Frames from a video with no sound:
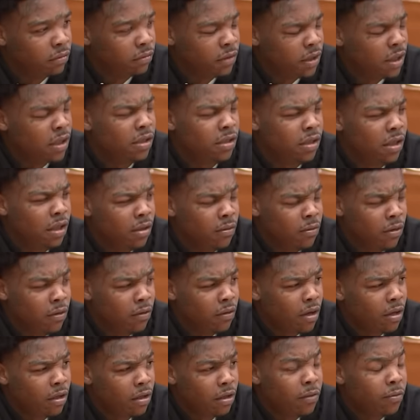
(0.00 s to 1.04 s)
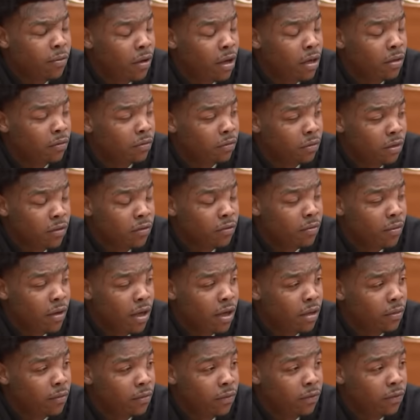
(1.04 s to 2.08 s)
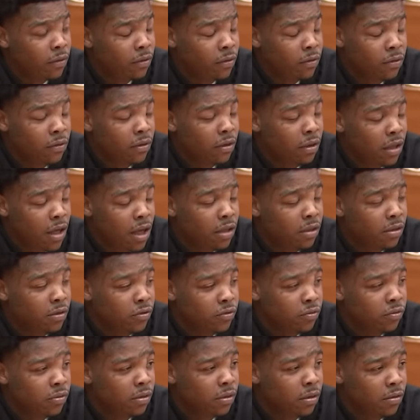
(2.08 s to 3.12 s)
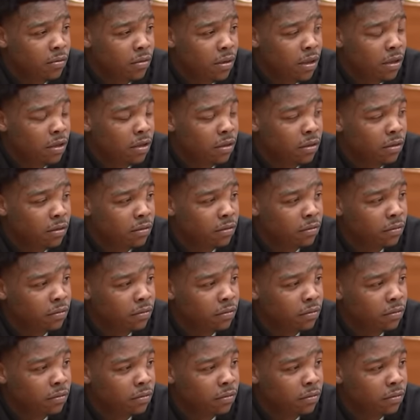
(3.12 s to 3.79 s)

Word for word: That sounds all right. He was mad at me for doing a lot of stupid stuff back then.